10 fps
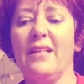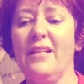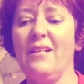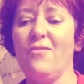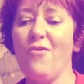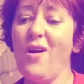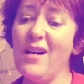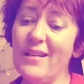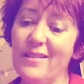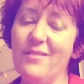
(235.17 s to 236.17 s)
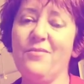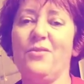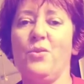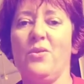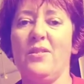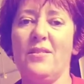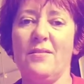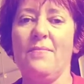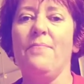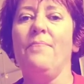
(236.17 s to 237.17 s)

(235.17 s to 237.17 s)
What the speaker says: eating right. Of course,